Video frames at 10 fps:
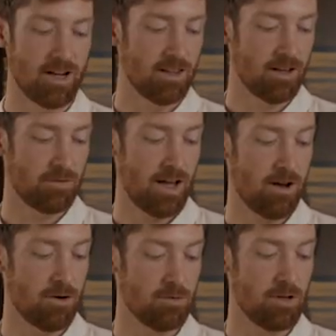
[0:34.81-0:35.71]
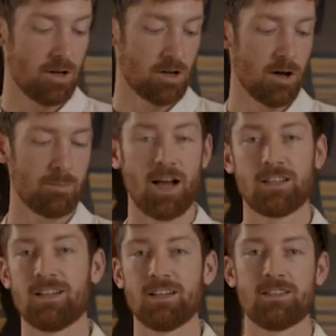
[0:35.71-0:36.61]
And I love how
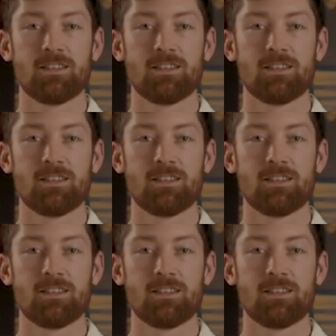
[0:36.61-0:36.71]
compact it is.